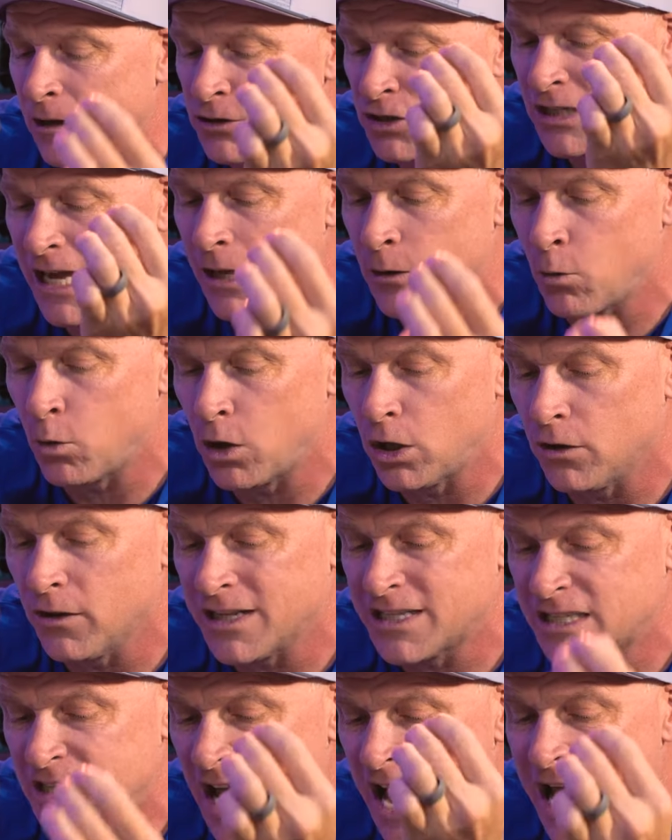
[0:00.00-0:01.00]
outside world.
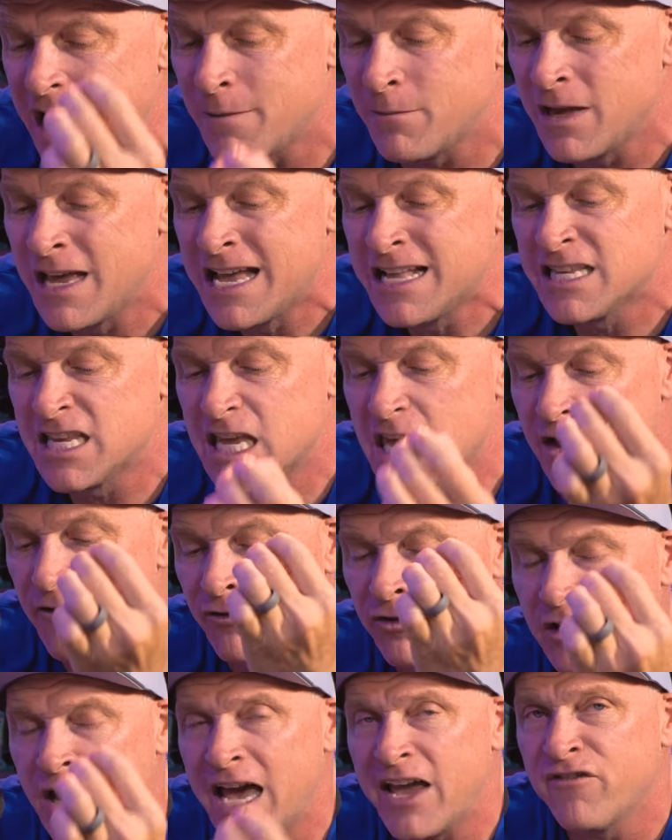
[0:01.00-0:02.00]
It's time to give
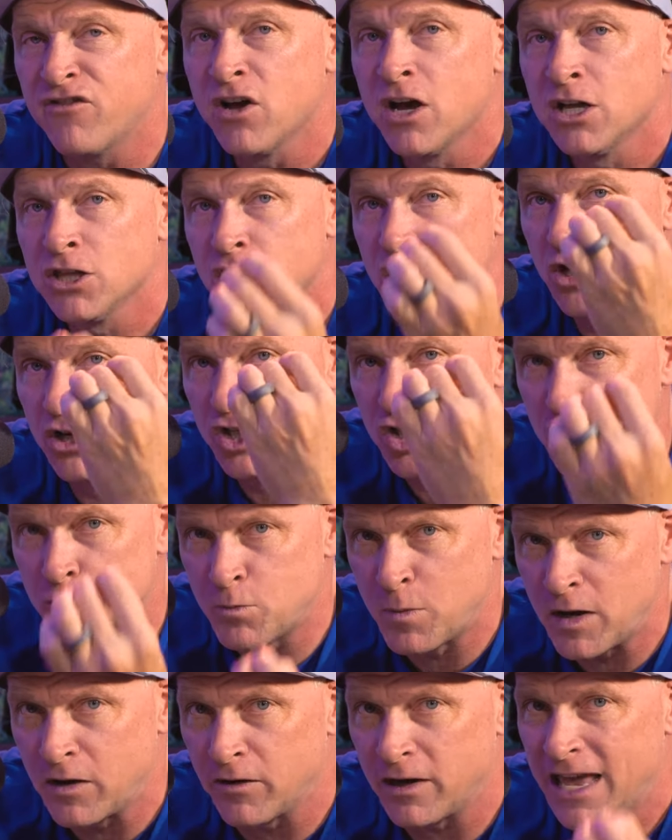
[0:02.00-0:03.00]
life to your
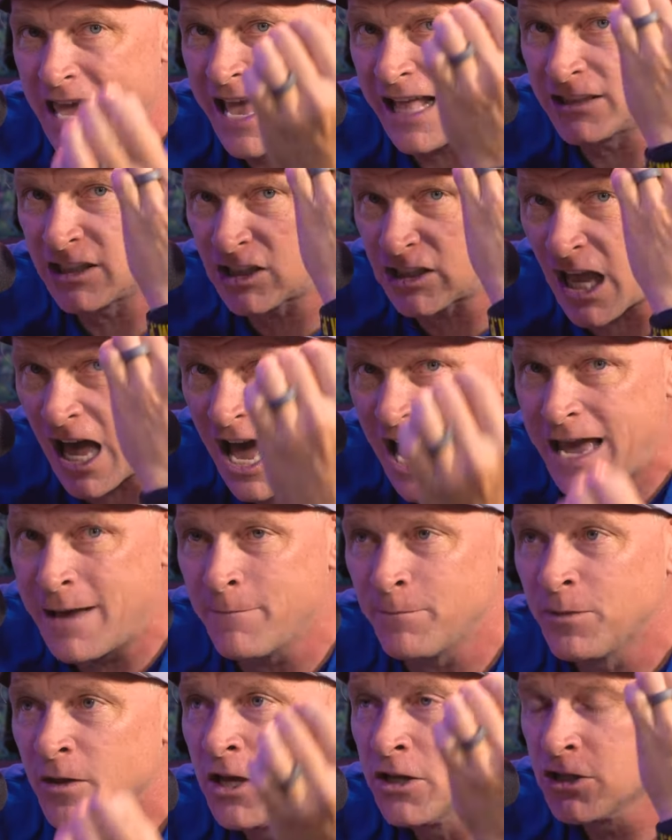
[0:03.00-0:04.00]
spirit. It's
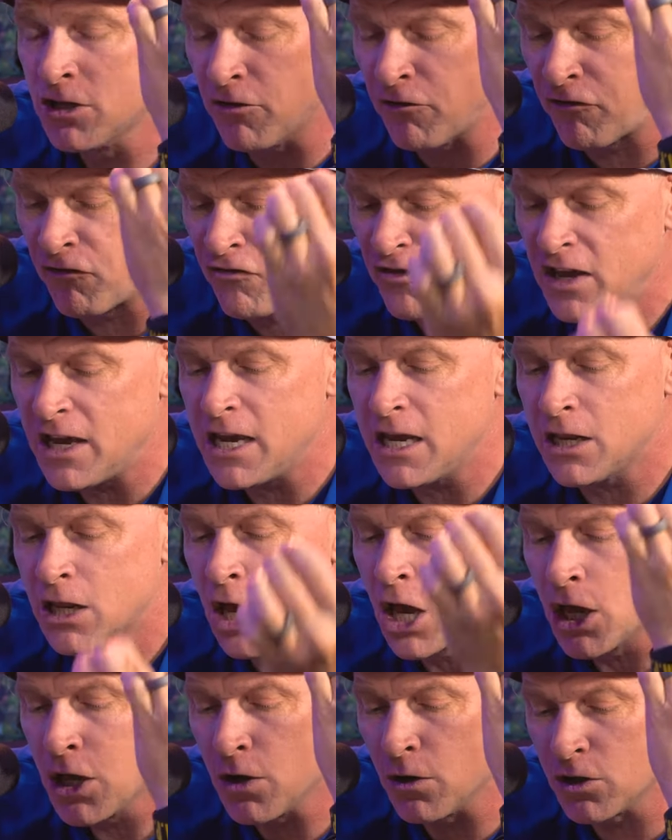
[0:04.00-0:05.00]
time to feed
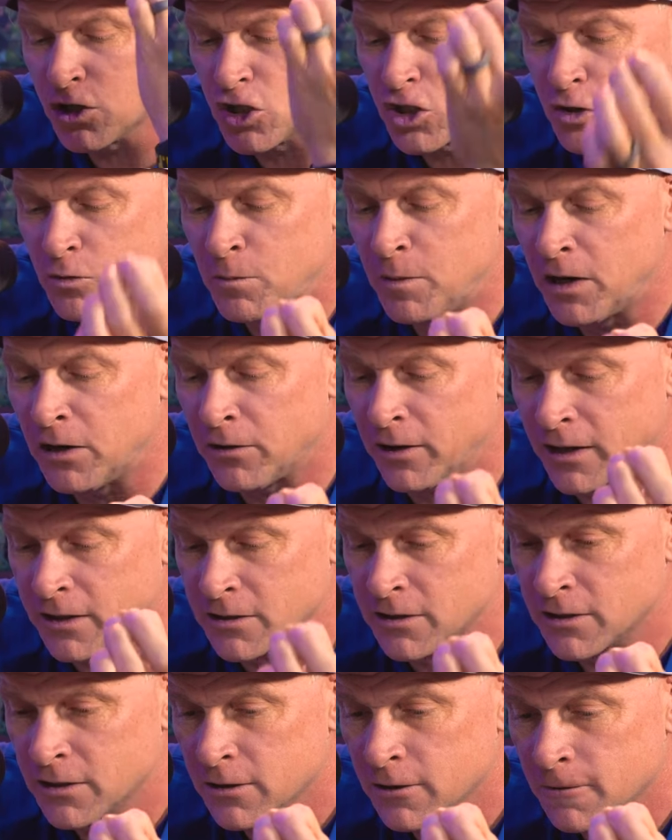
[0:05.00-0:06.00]
your
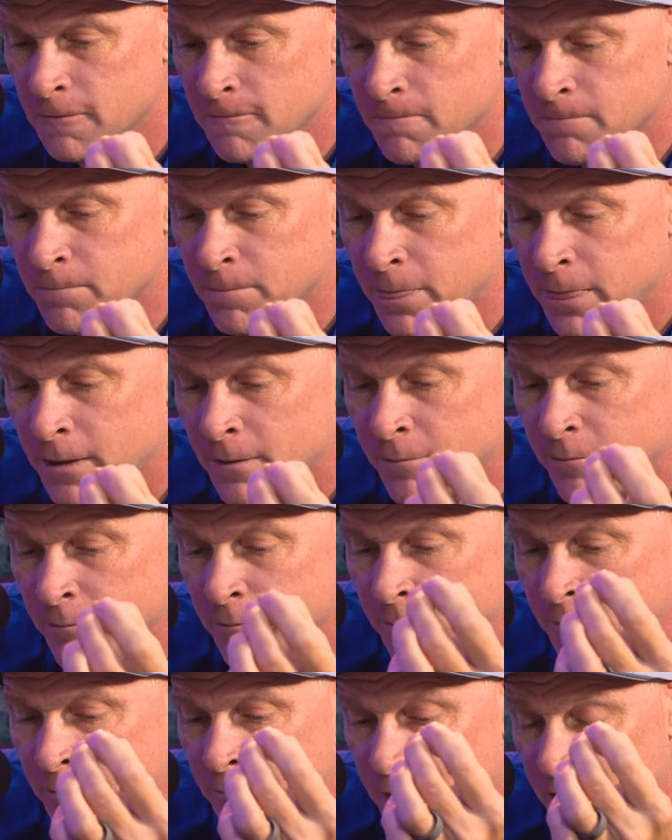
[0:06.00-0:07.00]
spirit.
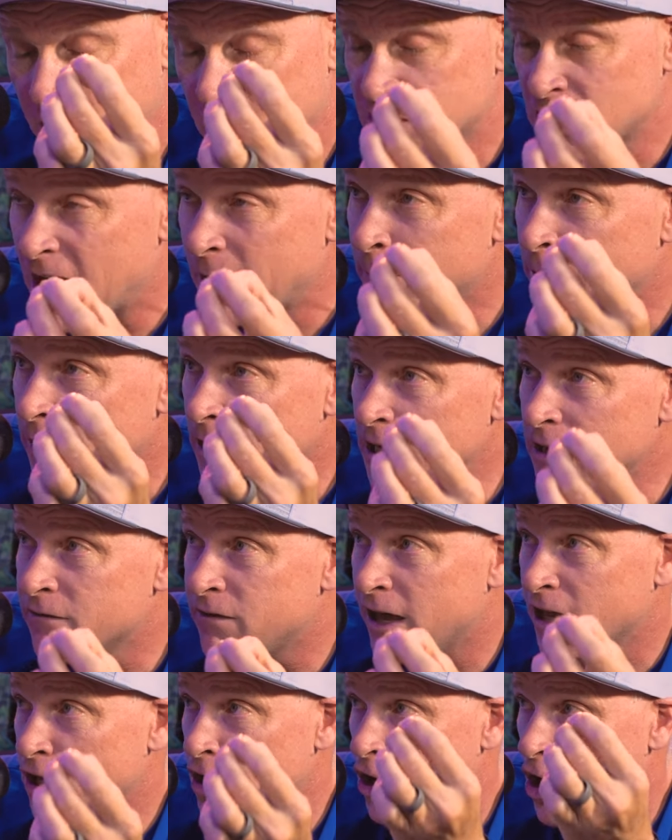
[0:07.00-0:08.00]
Because I believe
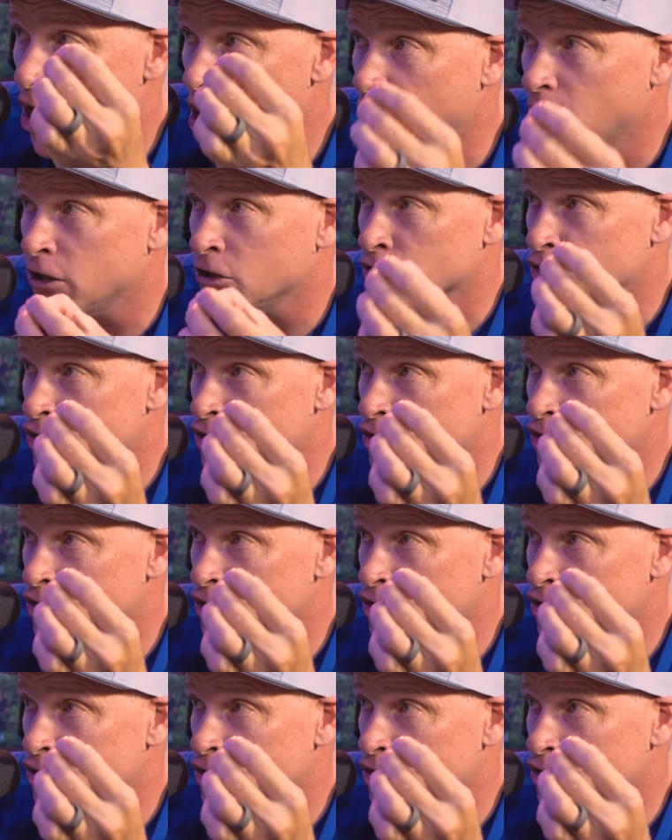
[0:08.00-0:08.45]
that your heart